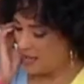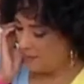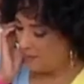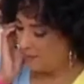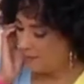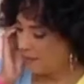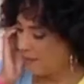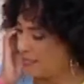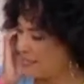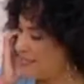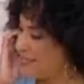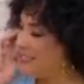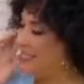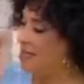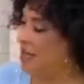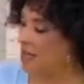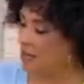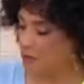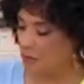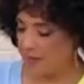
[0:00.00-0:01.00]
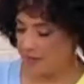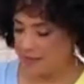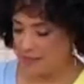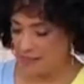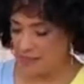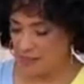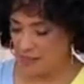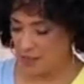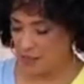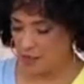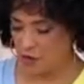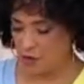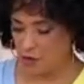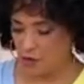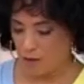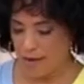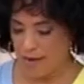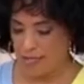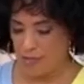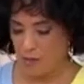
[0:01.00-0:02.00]
But it's done with this
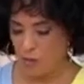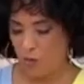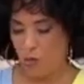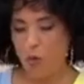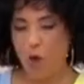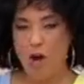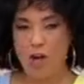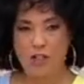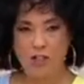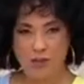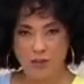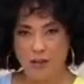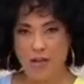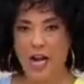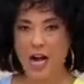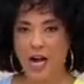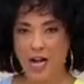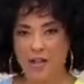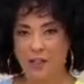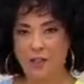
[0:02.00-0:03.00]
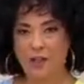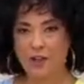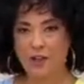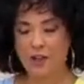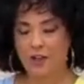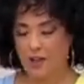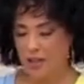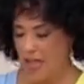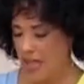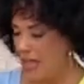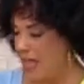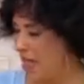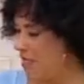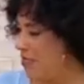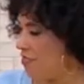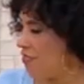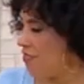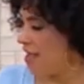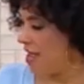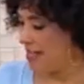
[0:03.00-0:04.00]
distressed wash of color
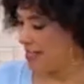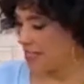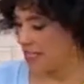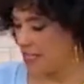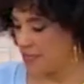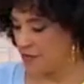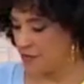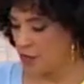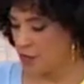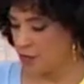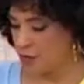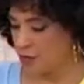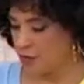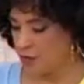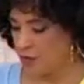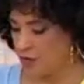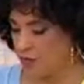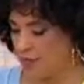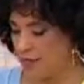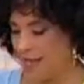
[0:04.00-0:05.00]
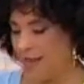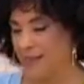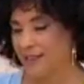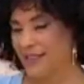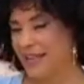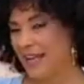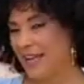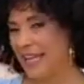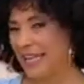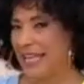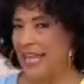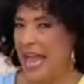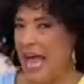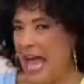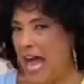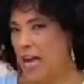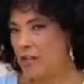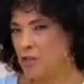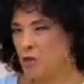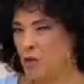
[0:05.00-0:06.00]
that gives you that kind of
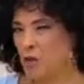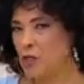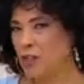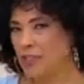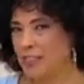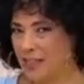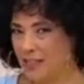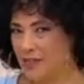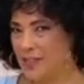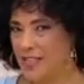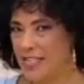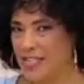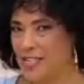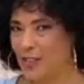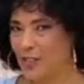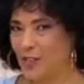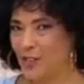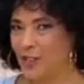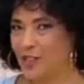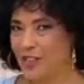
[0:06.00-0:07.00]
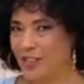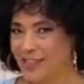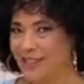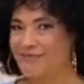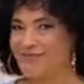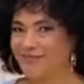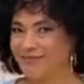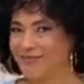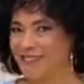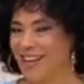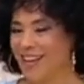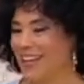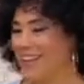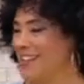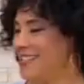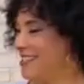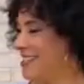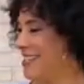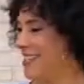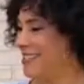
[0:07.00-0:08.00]
casual lived in look,
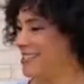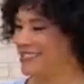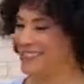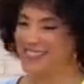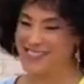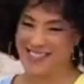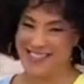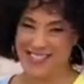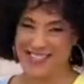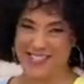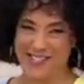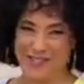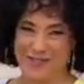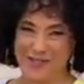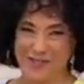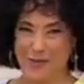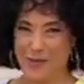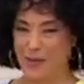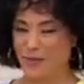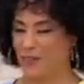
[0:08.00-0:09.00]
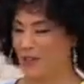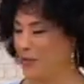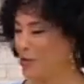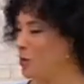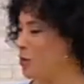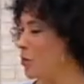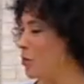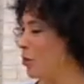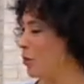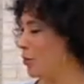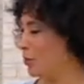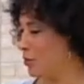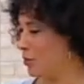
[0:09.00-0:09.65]
right? That that is sort of a cool